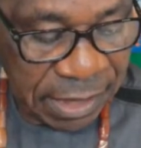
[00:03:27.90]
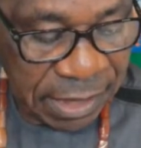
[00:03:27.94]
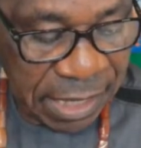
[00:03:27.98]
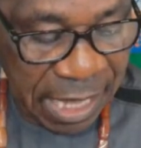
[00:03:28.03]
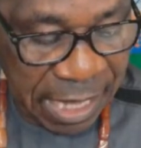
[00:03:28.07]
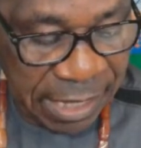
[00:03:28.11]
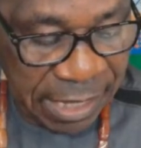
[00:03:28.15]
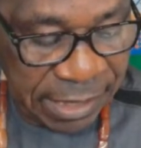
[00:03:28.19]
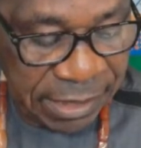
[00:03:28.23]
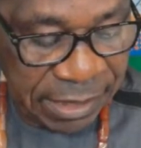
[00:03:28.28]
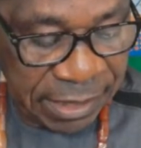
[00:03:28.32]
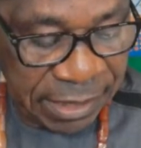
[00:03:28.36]

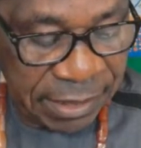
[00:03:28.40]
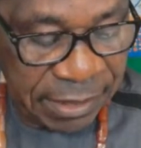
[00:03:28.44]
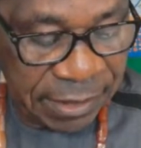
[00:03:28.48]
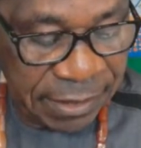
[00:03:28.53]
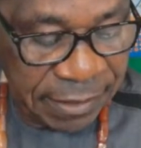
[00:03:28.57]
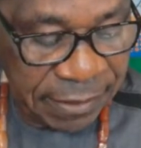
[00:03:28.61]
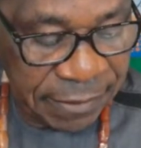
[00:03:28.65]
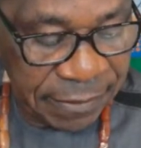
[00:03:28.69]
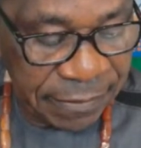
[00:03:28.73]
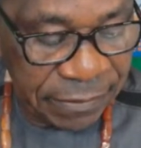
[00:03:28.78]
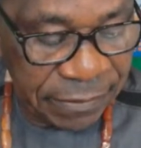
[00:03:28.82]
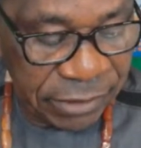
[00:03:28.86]
And
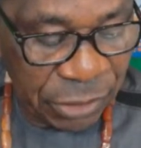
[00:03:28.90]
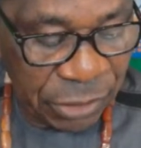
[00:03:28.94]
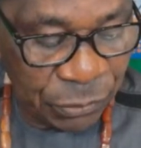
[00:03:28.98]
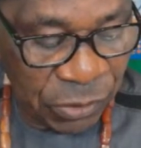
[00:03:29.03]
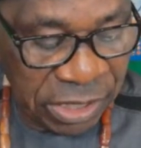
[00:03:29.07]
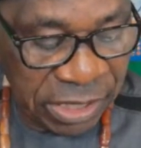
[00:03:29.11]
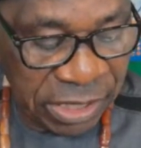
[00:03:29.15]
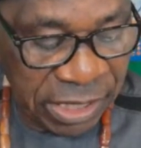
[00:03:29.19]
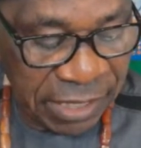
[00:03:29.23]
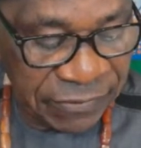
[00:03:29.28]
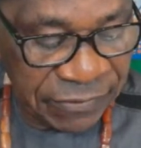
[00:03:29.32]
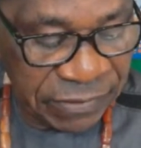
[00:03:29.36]
the
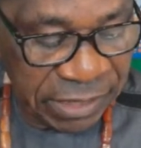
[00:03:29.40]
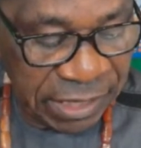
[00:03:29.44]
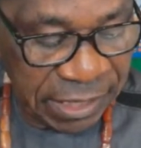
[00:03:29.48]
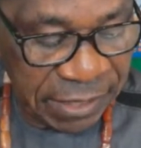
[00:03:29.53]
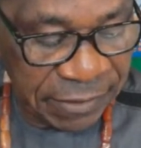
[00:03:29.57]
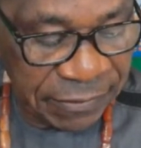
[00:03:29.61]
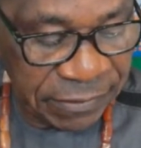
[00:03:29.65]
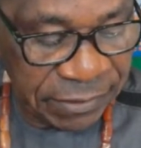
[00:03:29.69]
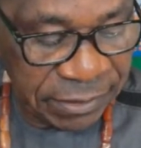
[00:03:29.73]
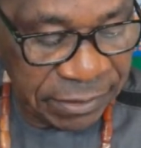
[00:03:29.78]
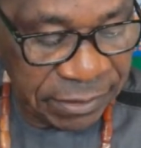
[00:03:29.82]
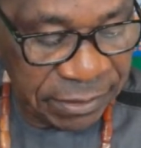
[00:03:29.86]
witness
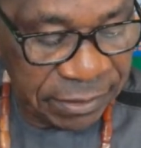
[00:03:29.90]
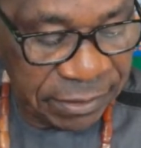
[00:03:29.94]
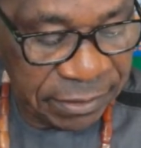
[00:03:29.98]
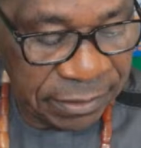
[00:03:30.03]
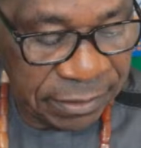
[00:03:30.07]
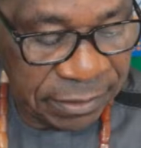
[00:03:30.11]
says,